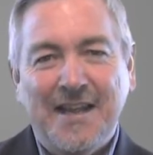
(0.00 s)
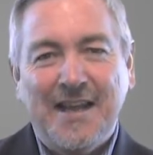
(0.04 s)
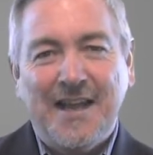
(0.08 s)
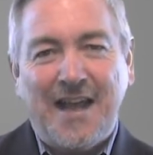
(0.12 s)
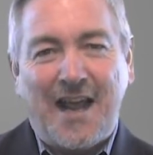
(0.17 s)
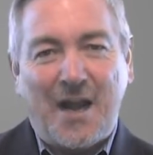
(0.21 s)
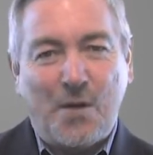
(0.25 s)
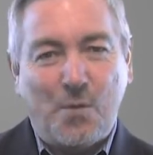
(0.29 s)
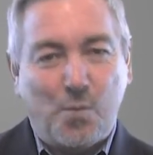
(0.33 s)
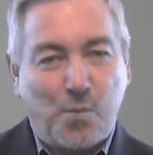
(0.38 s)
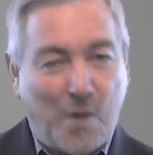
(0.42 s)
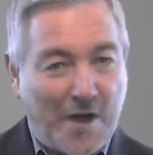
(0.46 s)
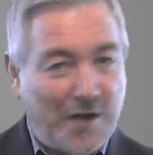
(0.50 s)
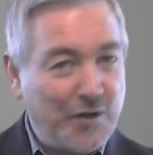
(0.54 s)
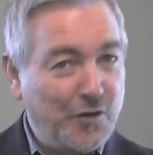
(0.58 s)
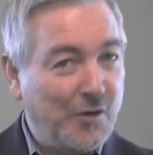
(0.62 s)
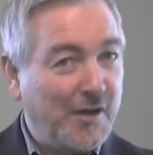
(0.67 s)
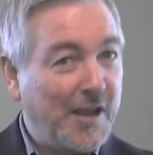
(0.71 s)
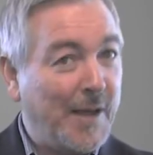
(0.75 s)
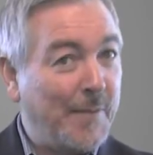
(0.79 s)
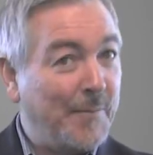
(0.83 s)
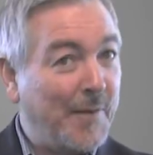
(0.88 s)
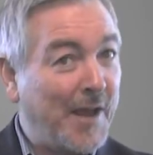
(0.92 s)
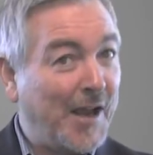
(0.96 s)
And when you
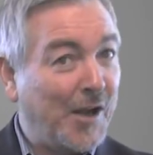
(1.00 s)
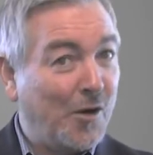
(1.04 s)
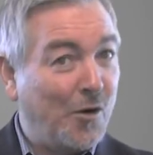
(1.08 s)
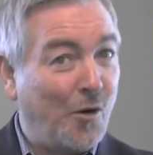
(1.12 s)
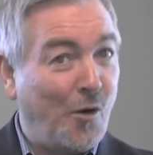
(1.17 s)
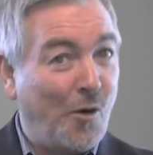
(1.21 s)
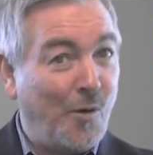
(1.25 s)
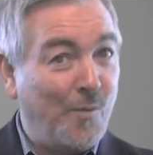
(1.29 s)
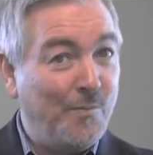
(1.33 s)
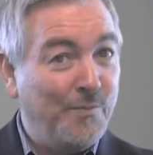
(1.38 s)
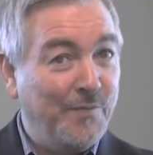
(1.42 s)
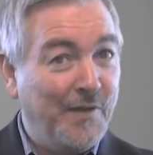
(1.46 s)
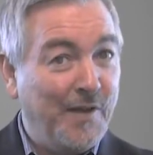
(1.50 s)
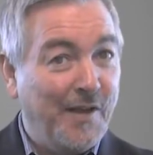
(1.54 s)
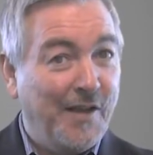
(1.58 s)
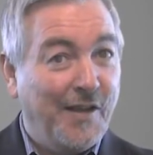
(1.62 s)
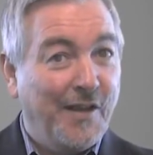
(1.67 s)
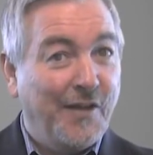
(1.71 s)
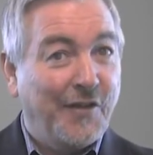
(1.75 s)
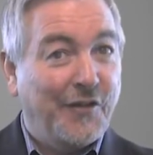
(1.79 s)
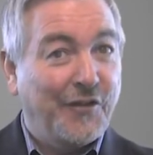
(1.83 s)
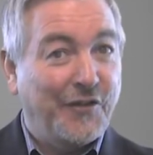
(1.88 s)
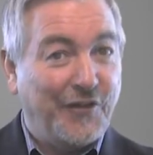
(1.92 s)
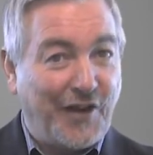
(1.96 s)
get back home,
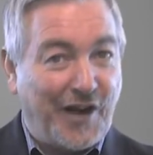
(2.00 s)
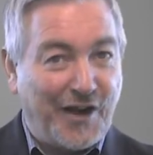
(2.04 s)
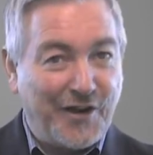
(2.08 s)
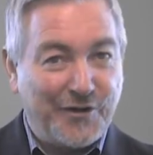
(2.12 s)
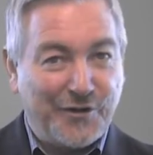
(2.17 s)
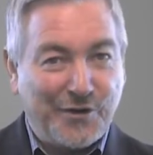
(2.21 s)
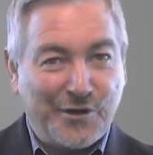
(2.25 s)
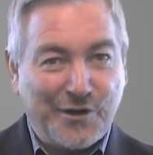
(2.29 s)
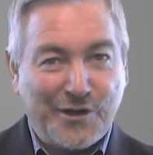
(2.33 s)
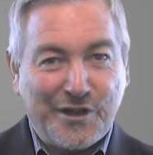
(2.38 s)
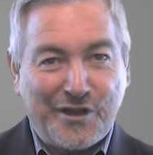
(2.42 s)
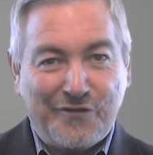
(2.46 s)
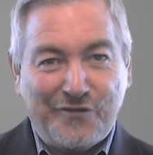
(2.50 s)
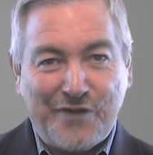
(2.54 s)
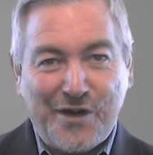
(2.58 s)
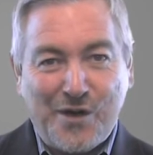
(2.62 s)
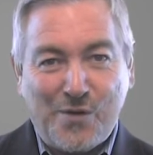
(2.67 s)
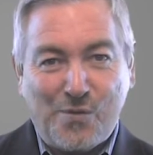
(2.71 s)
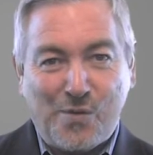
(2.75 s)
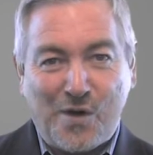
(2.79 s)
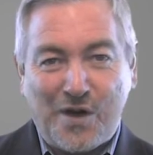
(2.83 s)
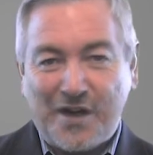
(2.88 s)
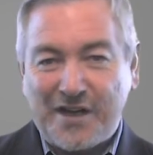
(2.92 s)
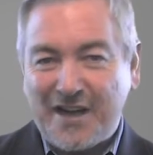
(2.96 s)
start doing the real
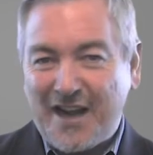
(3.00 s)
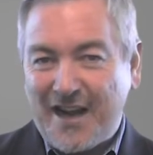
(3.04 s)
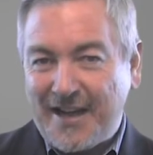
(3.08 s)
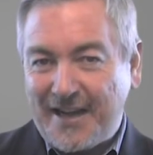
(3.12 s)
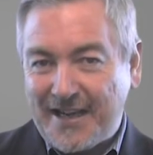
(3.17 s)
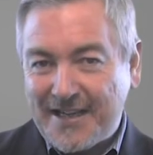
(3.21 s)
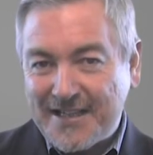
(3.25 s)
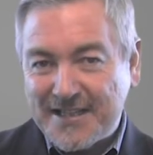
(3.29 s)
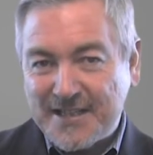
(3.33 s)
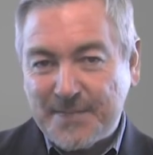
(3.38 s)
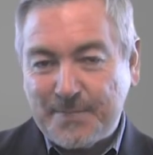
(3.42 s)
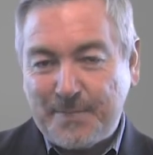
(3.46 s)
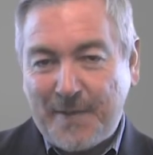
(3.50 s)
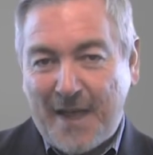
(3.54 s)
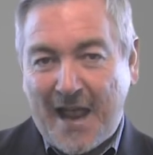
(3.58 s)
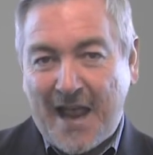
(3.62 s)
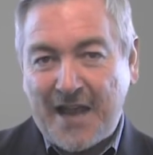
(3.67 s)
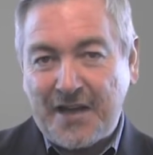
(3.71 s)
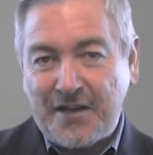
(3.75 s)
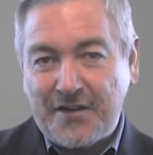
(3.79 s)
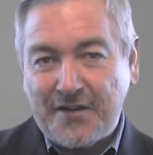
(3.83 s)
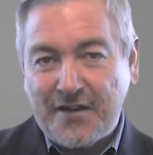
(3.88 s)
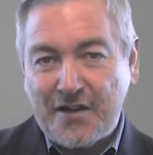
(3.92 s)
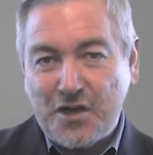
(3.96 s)
work and
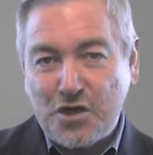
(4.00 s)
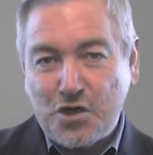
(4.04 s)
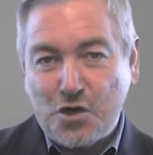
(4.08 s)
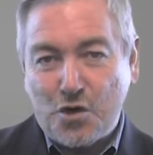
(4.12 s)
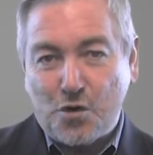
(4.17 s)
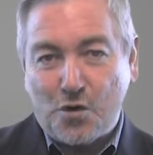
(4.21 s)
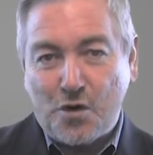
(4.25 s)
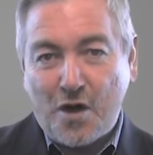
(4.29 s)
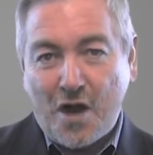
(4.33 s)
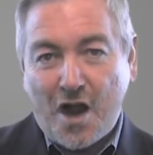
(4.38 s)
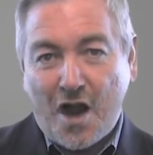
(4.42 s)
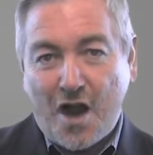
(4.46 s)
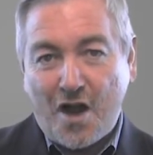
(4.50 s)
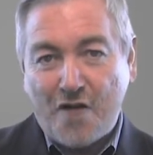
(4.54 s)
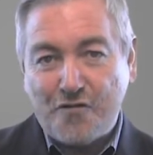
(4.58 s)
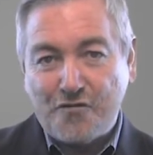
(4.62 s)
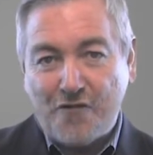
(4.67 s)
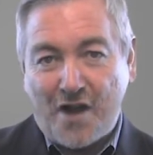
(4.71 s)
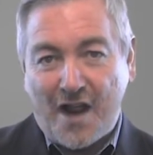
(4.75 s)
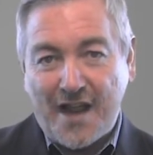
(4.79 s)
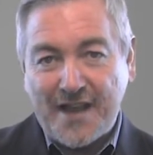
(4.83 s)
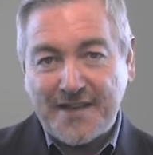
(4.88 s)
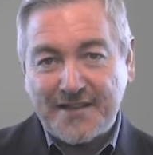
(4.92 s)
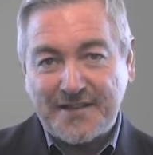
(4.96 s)
expand your
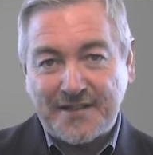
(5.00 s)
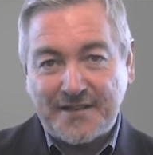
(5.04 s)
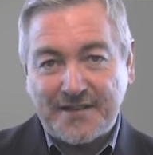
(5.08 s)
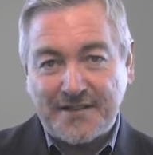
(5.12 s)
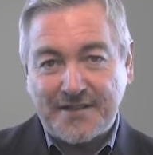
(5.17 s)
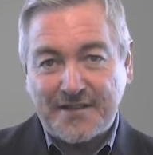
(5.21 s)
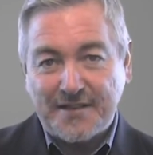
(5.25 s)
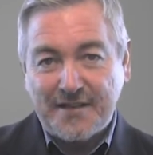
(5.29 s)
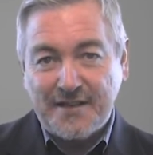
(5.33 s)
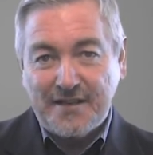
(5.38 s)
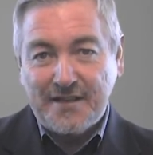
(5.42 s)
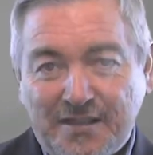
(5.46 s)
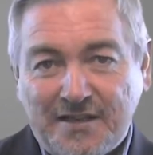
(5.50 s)
horizons.